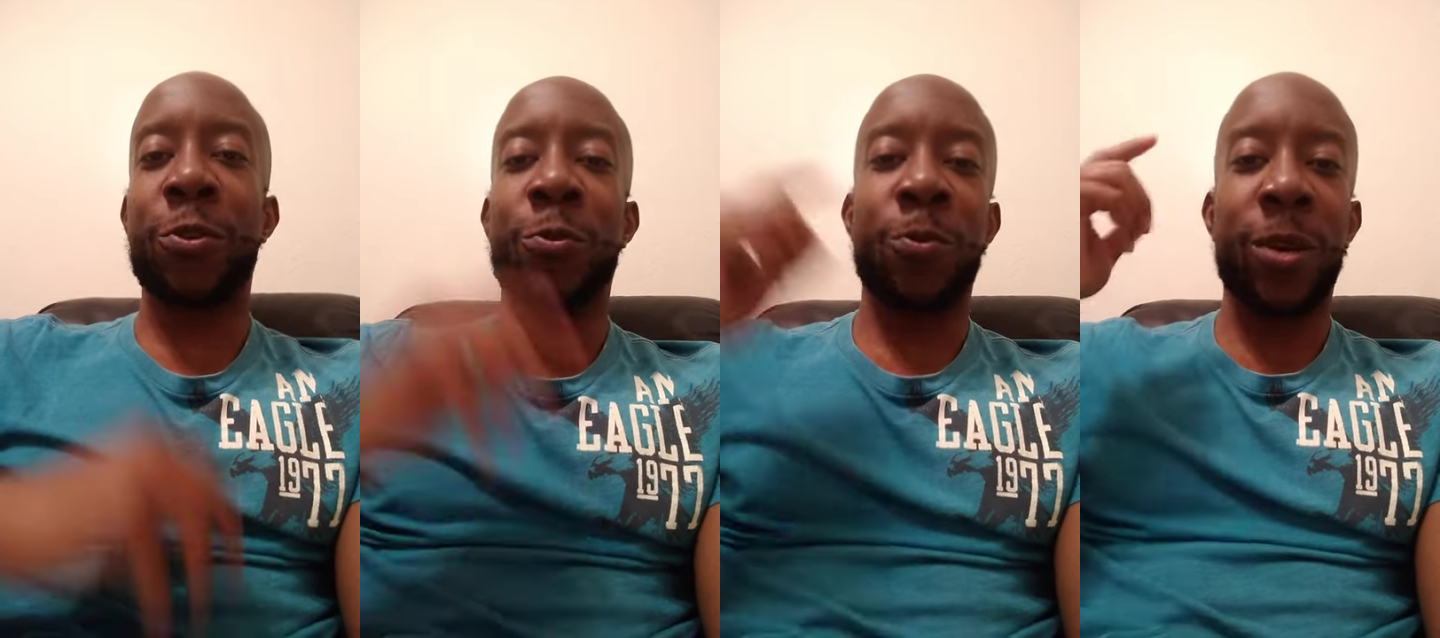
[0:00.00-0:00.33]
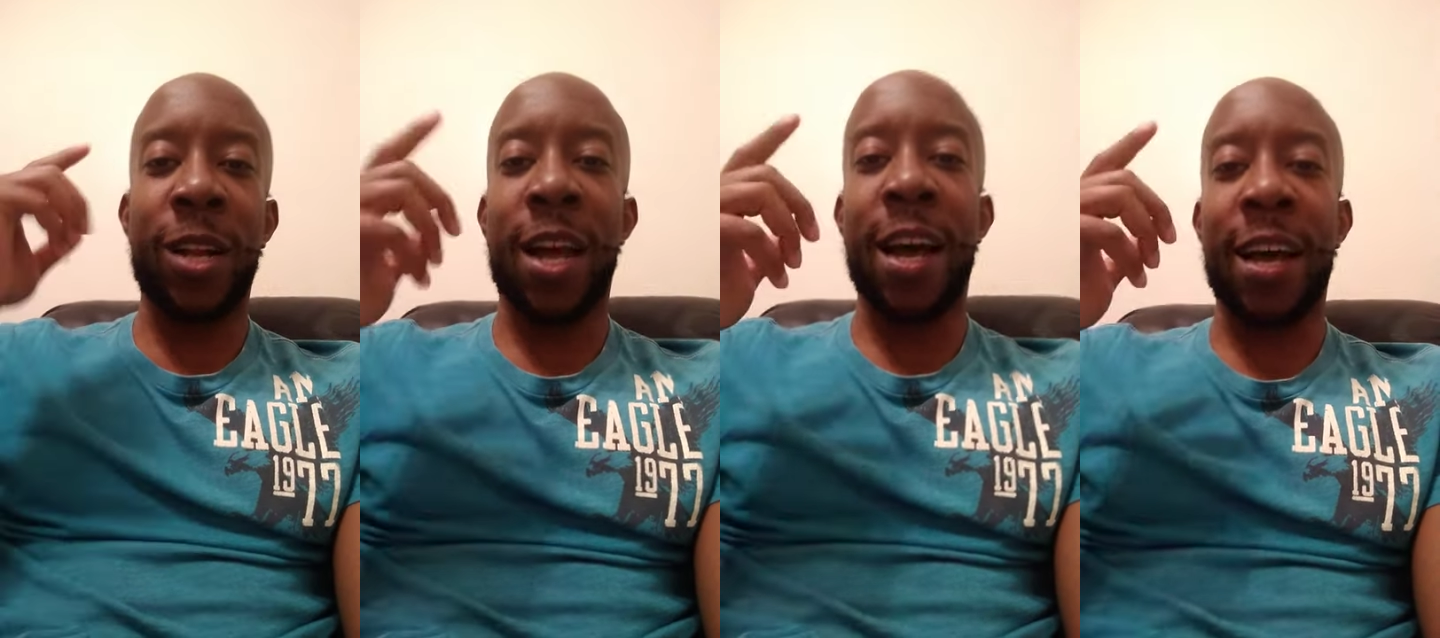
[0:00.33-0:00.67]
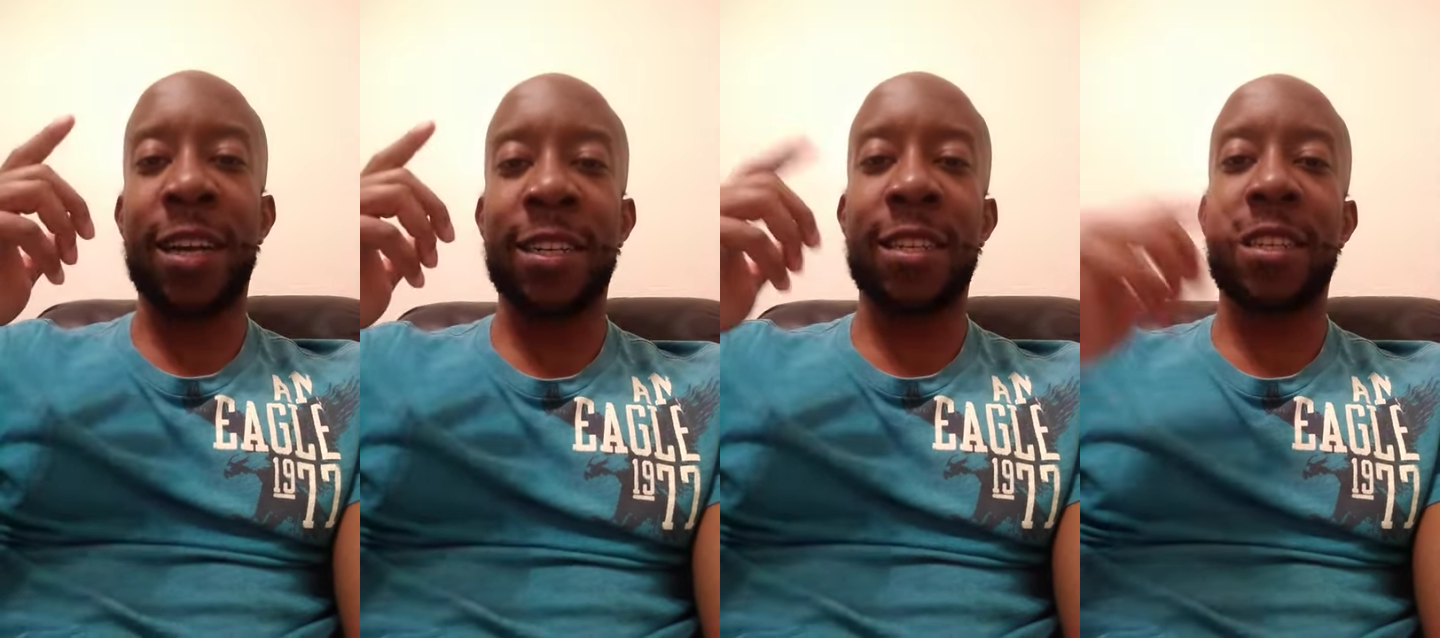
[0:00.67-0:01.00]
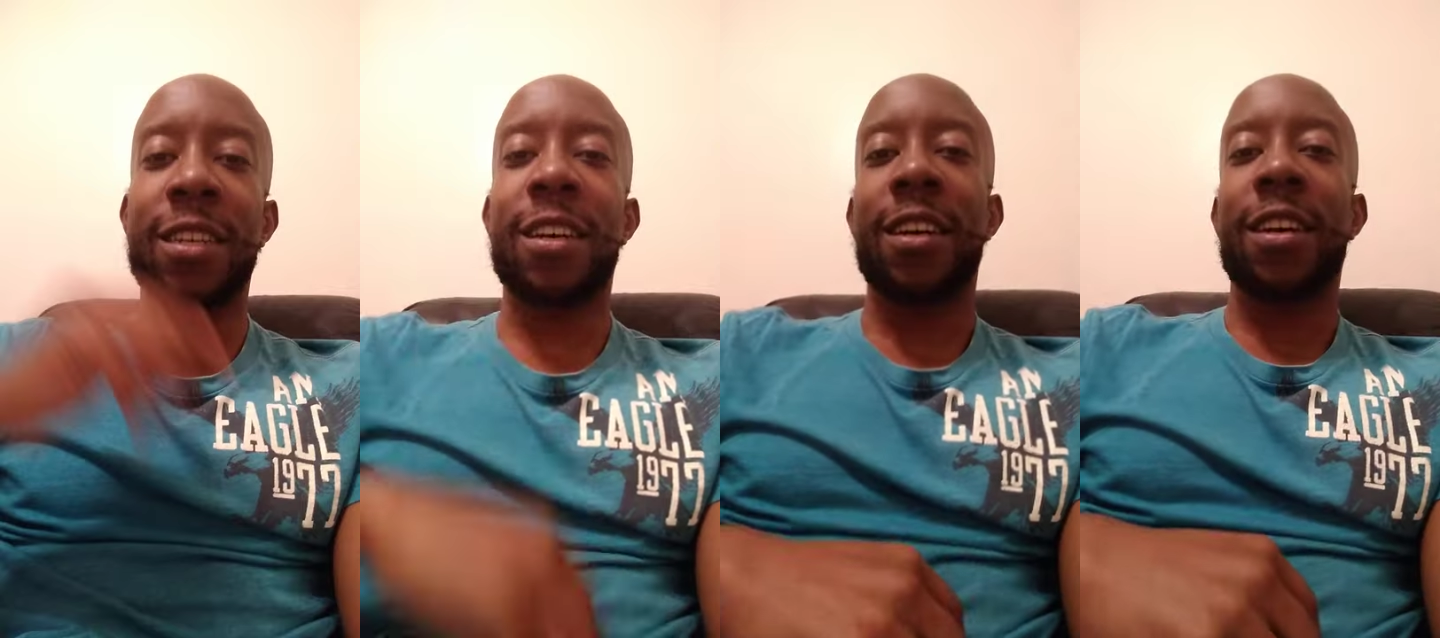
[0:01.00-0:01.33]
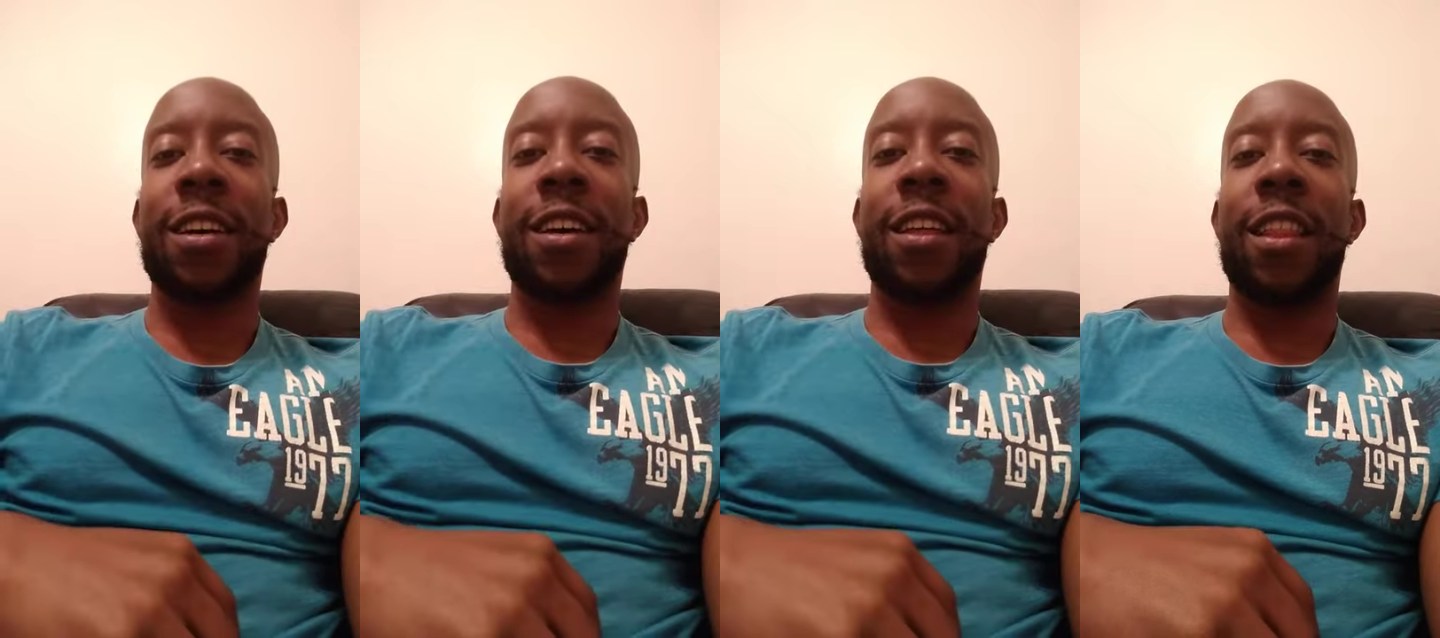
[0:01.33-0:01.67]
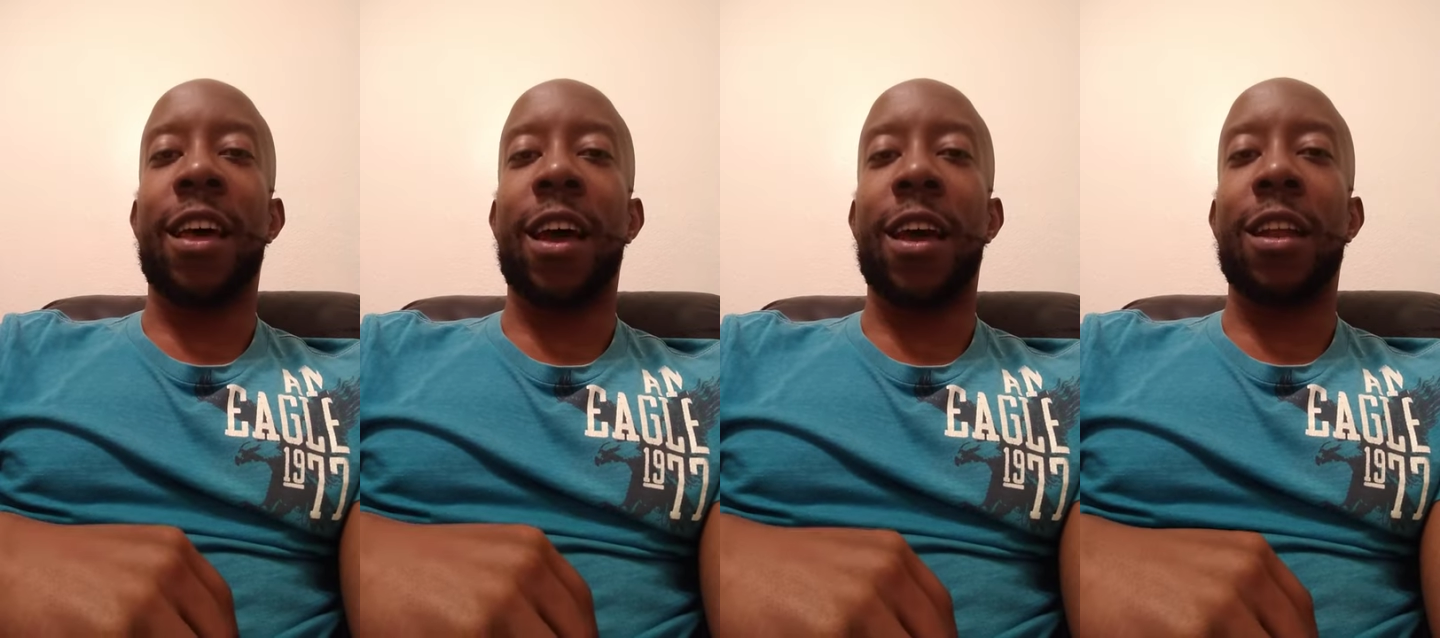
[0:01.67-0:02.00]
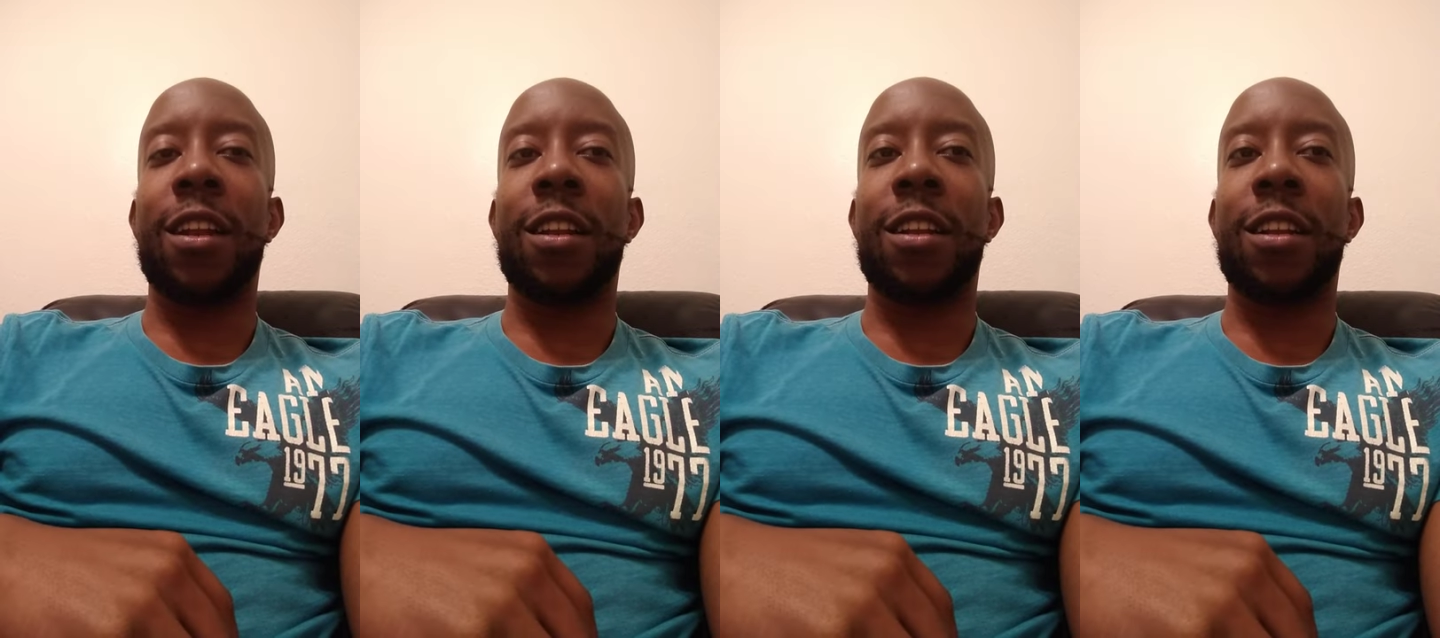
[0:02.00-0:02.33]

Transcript: You realize that.